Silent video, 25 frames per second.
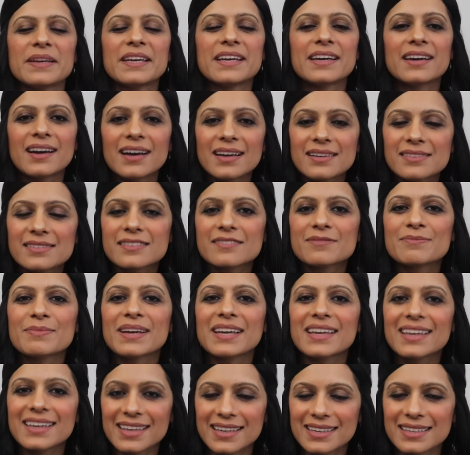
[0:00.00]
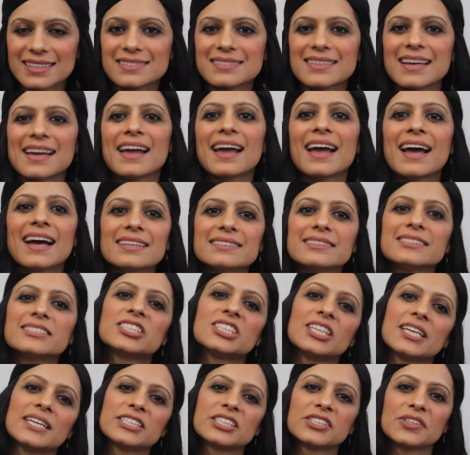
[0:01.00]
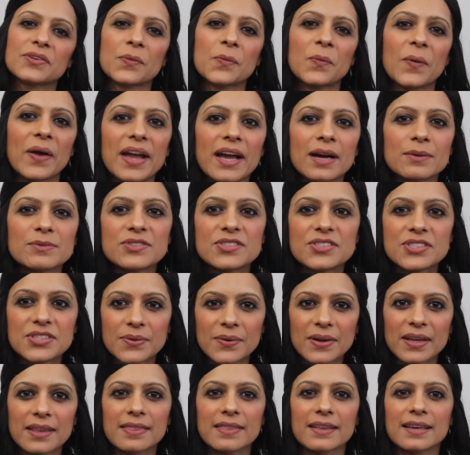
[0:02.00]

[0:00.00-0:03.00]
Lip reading: Because of my kids, I had to change the way I was doing